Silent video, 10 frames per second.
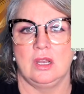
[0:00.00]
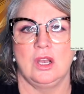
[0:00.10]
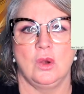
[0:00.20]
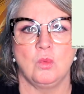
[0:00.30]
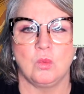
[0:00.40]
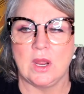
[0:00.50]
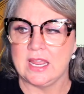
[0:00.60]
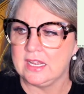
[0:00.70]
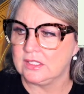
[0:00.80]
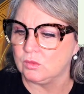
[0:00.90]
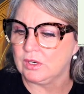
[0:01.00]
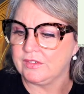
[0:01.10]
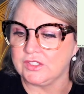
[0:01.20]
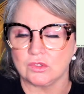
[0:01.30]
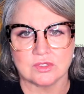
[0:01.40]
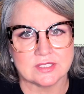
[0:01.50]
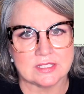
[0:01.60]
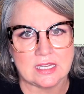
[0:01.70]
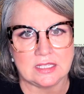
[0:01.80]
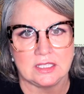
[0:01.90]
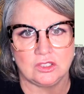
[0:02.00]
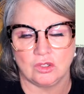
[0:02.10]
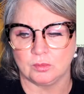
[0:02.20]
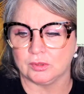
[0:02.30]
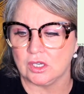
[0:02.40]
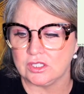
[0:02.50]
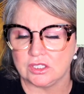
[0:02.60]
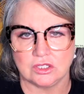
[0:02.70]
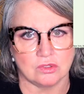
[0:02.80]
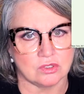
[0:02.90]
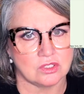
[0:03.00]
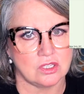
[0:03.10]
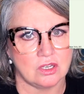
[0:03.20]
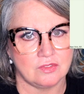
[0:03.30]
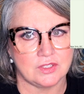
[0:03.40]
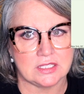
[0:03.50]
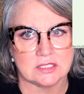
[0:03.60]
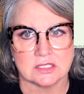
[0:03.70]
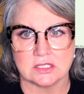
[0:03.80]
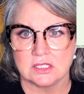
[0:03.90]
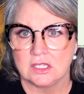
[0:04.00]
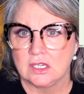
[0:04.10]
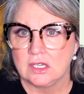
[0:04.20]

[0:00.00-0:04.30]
wares, whatever you're selling, your product, your service,